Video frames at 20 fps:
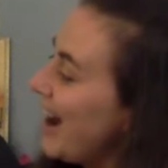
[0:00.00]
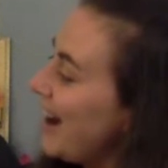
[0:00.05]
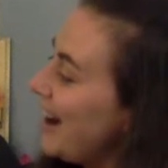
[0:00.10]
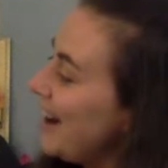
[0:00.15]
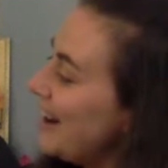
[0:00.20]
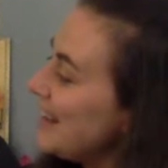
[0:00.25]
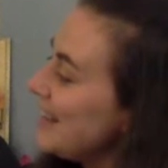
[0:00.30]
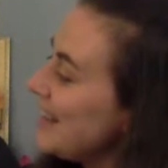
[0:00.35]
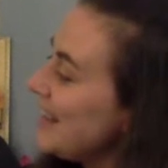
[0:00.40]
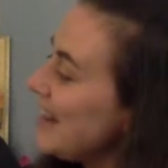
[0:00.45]

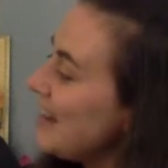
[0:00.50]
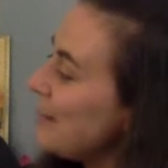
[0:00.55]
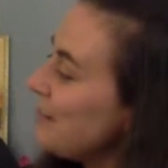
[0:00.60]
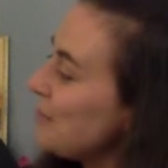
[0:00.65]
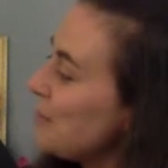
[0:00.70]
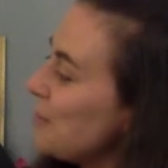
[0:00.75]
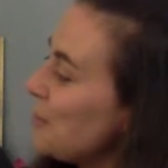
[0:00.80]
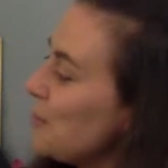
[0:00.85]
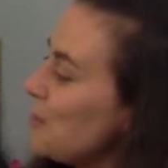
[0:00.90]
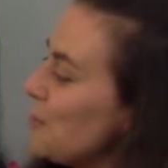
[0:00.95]
I
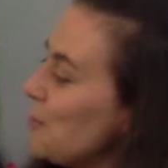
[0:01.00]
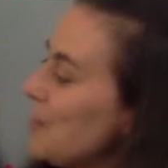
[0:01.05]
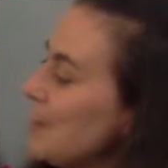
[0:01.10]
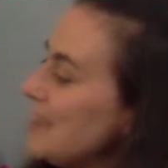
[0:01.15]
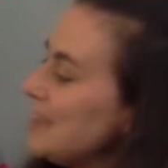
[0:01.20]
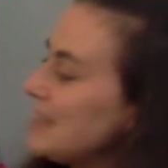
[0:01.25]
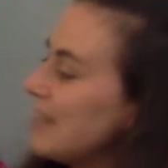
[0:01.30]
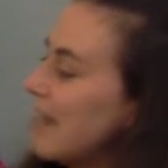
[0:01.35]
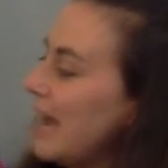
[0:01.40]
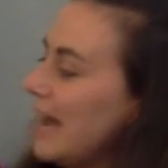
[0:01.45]
have
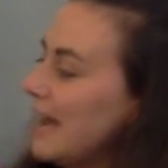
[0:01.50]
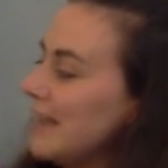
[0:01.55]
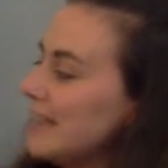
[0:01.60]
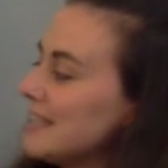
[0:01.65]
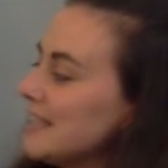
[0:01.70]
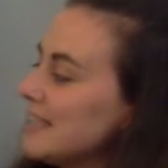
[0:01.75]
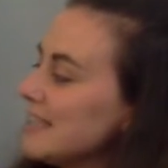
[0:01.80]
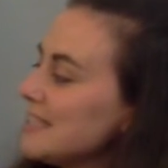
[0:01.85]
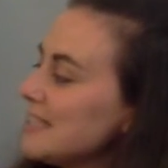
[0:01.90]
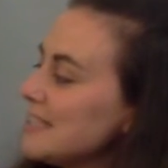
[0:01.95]
always
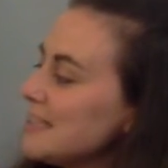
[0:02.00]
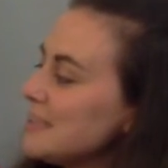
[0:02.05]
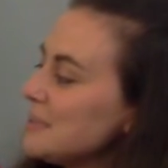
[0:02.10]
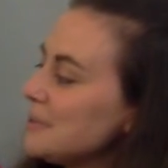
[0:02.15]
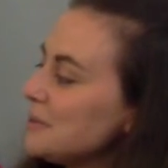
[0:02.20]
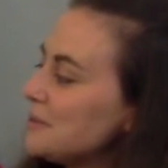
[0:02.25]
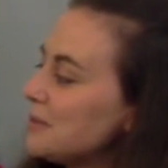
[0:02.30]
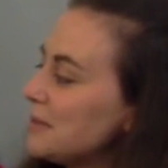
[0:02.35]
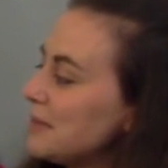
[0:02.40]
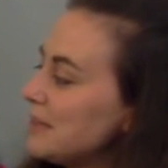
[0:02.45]
had a
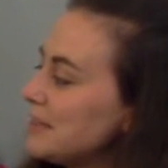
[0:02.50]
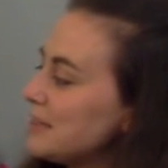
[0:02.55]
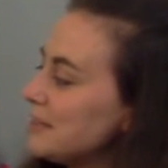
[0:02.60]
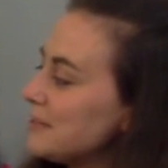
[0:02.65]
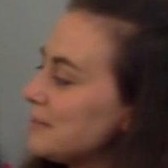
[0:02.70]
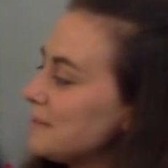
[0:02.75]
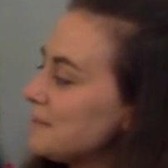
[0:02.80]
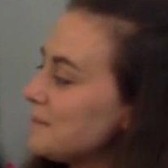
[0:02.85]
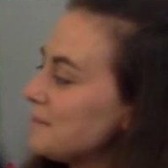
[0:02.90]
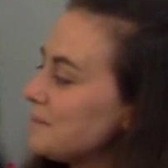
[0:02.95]

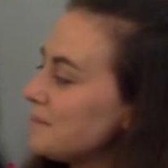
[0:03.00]
secret,